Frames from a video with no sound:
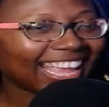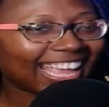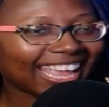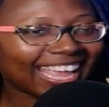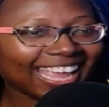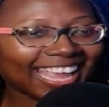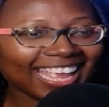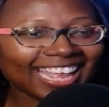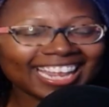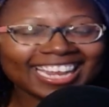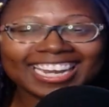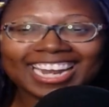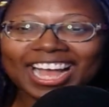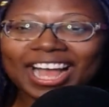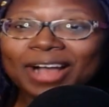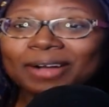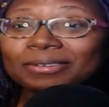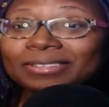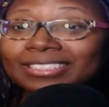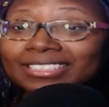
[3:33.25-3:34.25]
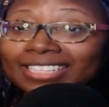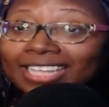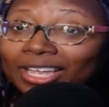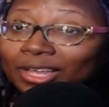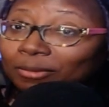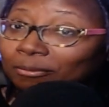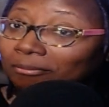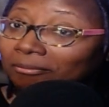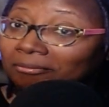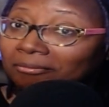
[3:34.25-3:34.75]
And I was
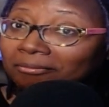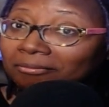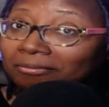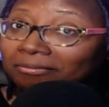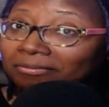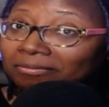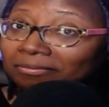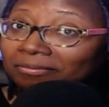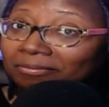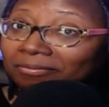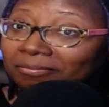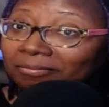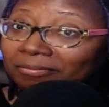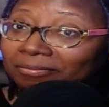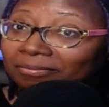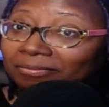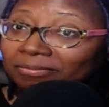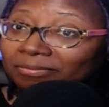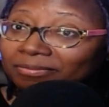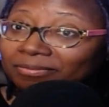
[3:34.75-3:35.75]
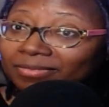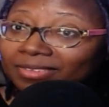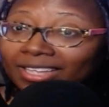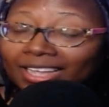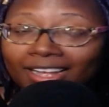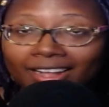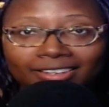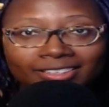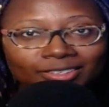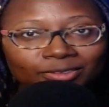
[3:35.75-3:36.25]
like,
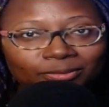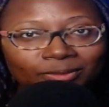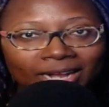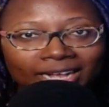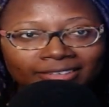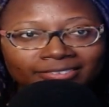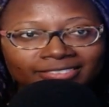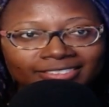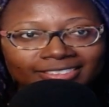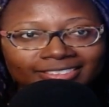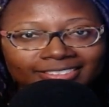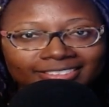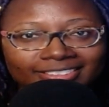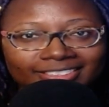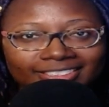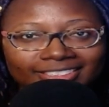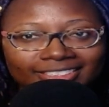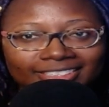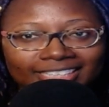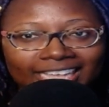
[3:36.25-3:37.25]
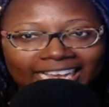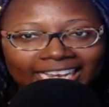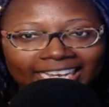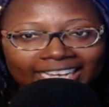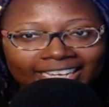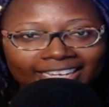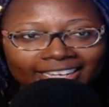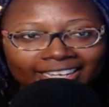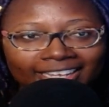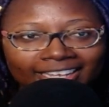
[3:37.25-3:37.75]
are the rivals,
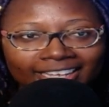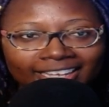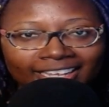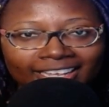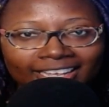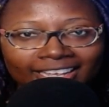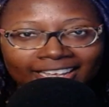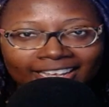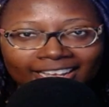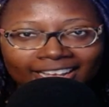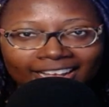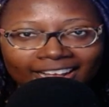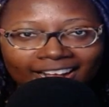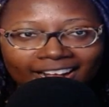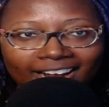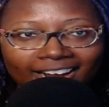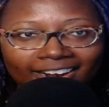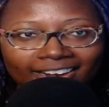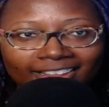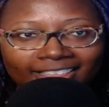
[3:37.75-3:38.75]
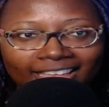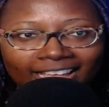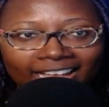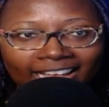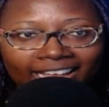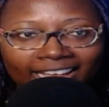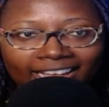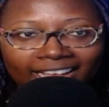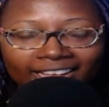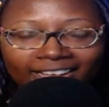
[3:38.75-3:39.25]
like, are
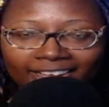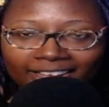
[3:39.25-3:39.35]
they